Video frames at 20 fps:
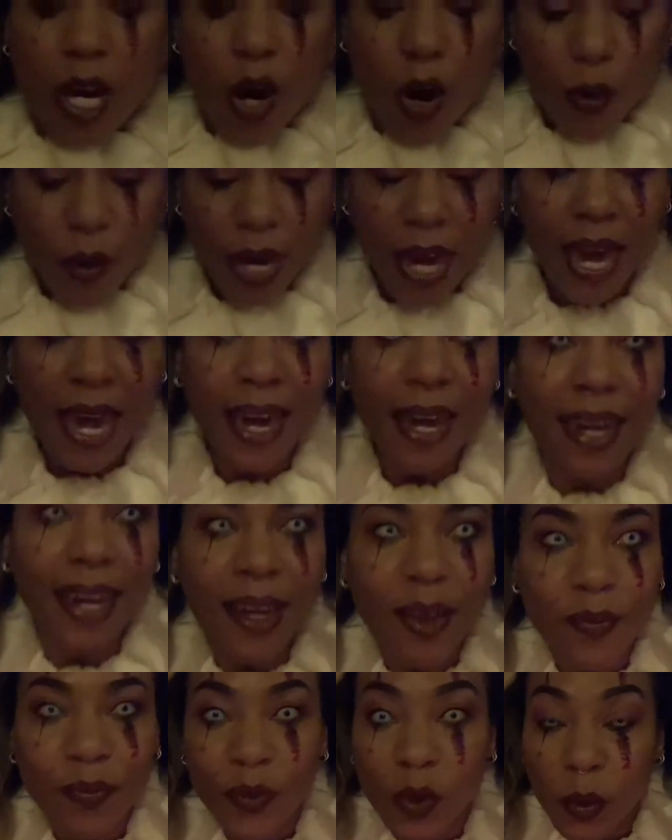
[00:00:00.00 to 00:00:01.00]

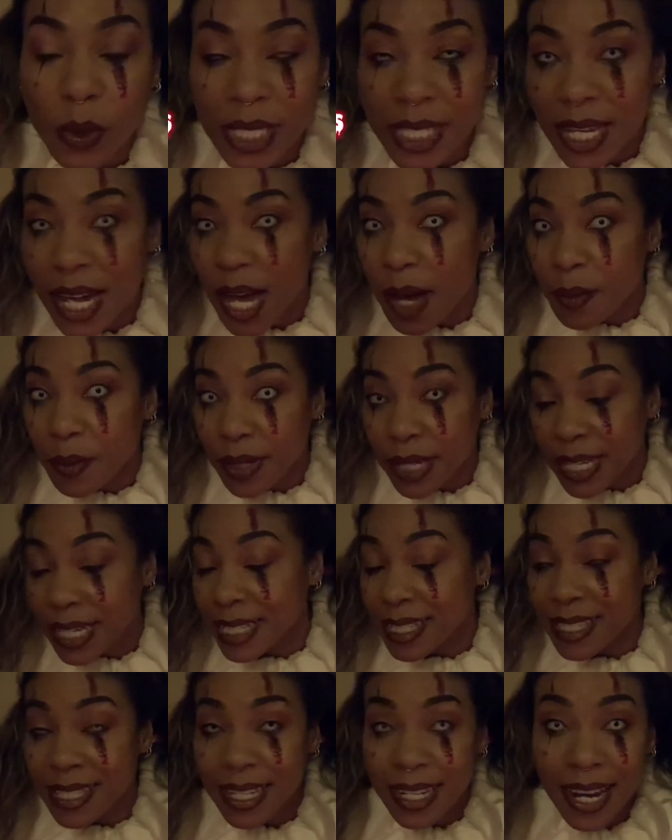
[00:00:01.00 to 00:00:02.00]
Okay, what's up?
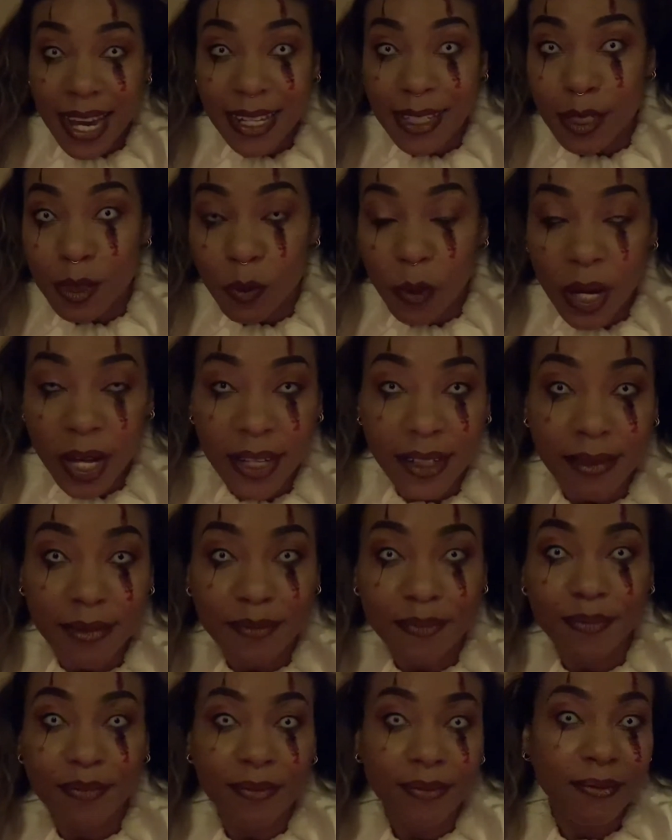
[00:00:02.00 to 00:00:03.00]
It's the next
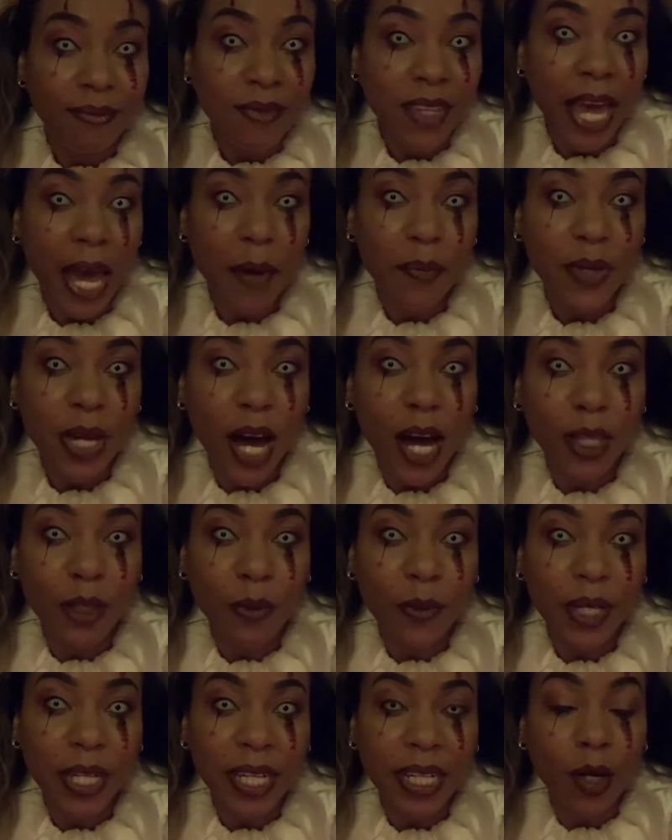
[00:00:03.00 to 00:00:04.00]
one. Happy
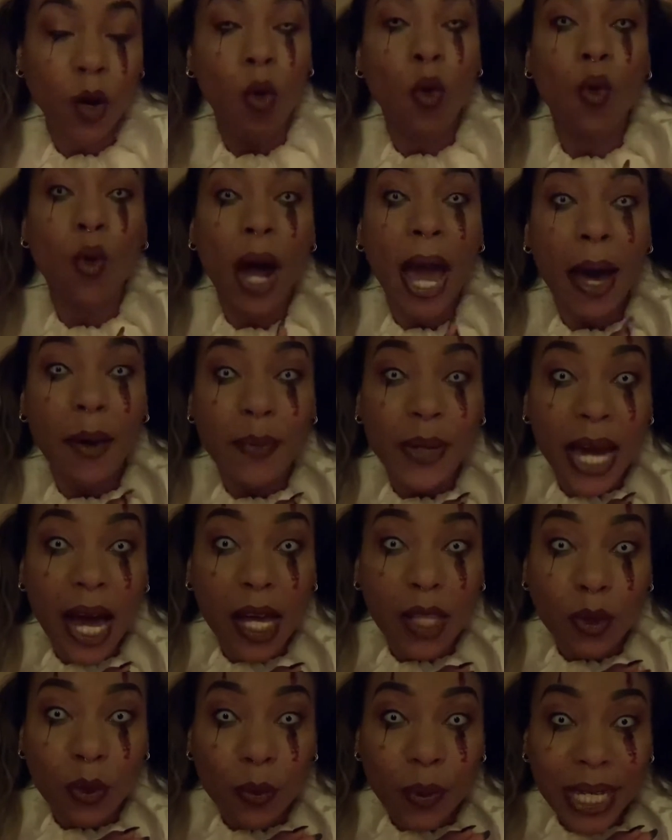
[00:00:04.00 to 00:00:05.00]
Halloween. Oh, happy
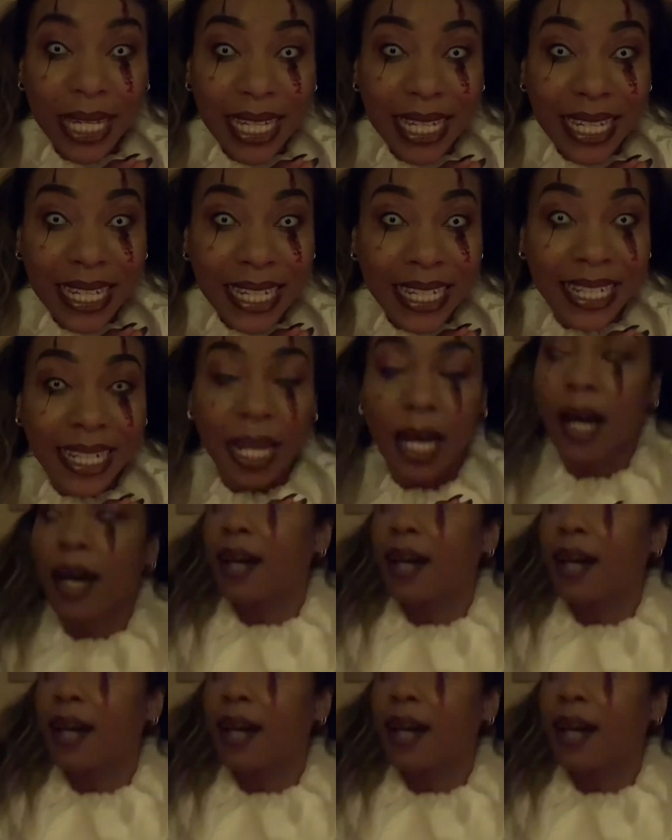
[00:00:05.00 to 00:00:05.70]
Halloween.